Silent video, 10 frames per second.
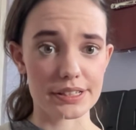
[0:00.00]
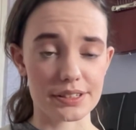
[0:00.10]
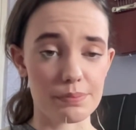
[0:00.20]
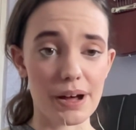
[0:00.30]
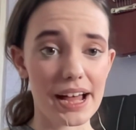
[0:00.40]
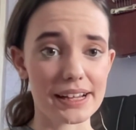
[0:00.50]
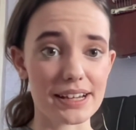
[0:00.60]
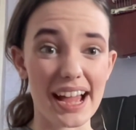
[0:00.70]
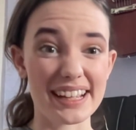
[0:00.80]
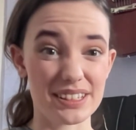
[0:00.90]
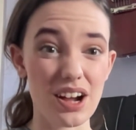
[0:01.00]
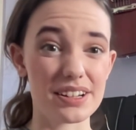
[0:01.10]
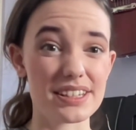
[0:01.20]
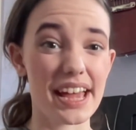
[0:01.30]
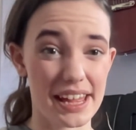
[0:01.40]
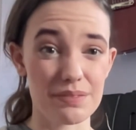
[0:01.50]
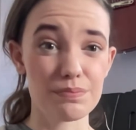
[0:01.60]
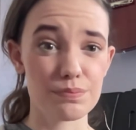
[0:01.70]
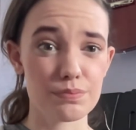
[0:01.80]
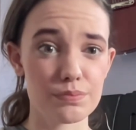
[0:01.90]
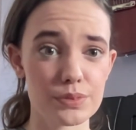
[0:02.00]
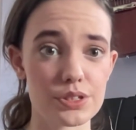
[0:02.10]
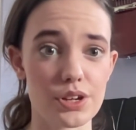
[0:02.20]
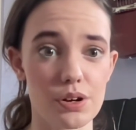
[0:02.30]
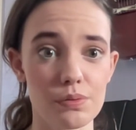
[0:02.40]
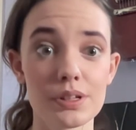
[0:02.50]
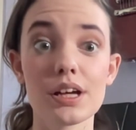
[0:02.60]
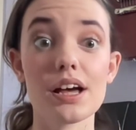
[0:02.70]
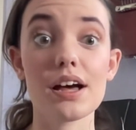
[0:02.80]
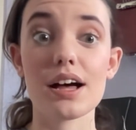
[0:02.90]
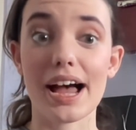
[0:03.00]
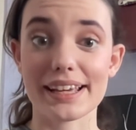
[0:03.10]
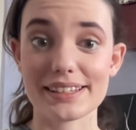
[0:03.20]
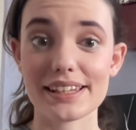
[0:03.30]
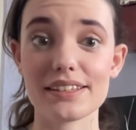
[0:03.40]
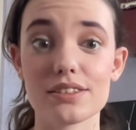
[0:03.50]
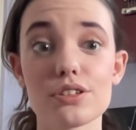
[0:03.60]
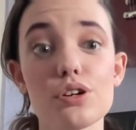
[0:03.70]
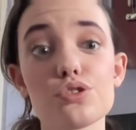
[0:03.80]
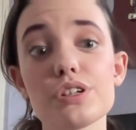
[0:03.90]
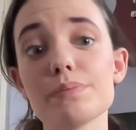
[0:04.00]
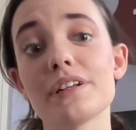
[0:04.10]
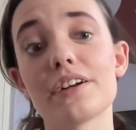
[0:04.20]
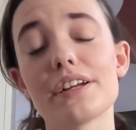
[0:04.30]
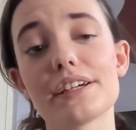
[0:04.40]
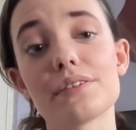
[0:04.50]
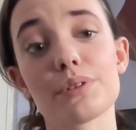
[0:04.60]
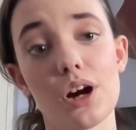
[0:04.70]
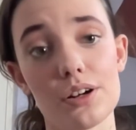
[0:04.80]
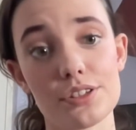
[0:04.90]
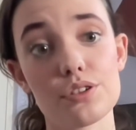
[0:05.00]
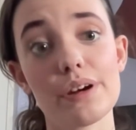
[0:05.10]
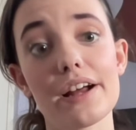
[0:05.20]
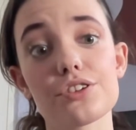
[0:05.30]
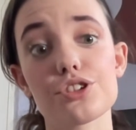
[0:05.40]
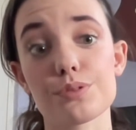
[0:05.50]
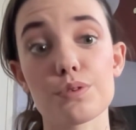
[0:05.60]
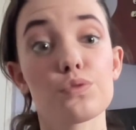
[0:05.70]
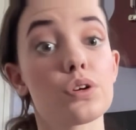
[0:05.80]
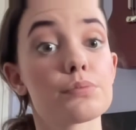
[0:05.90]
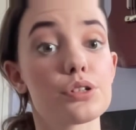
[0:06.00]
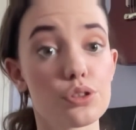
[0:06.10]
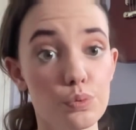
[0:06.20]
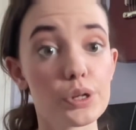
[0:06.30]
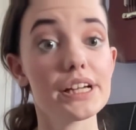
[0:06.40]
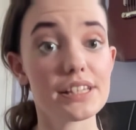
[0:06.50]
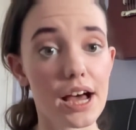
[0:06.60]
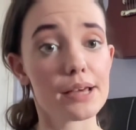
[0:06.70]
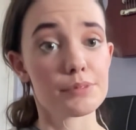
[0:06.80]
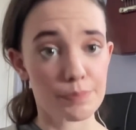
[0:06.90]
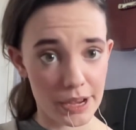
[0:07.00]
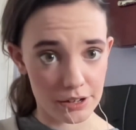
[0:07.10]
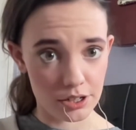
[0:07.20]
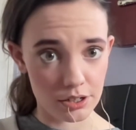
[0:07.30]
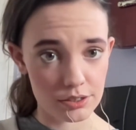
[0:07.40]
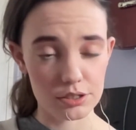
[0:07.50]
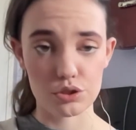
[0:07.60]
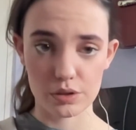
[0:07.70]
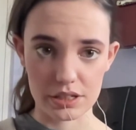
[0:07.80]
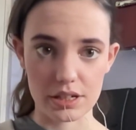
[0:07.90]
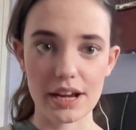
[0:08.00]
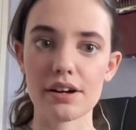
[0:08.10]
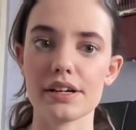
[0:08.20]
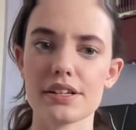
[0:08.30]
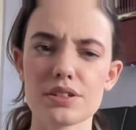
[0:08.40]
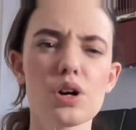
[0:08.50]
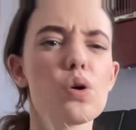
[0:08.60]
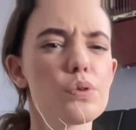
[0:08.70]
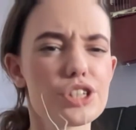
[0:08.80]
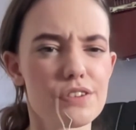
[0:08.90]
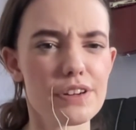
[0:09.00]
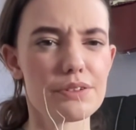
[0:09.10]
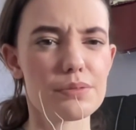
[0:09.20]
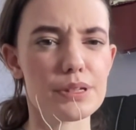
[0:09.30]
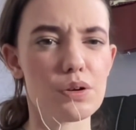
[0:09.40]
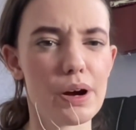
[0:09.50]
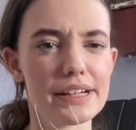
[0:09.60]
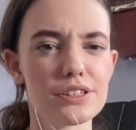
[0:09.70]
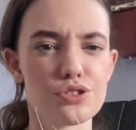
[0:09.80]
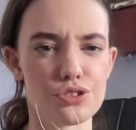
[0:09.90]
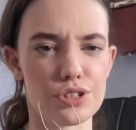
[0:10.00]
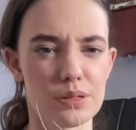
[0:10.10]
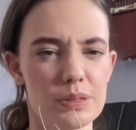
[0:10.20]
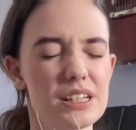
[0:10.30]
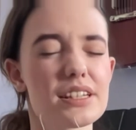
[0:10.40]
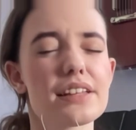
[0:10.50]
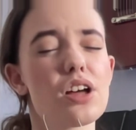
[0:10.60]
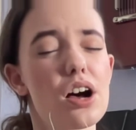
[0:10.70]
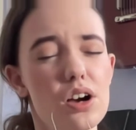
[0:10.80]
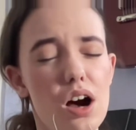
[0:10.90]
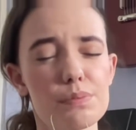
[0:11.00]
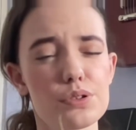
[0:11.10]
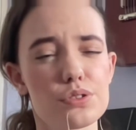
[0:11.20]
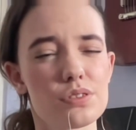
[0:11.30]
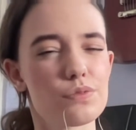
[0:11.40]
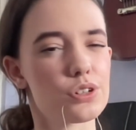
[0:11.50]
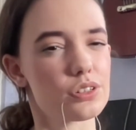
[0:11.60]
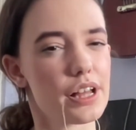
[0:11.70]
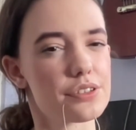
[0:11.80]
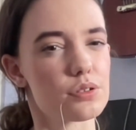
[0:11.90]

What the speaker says: combined, I had gotten 10. So I can say that the no treatment area in regards to radishes performed 3 times better than treated areas, which I found to be quite interesting because I thought compost and fertilizer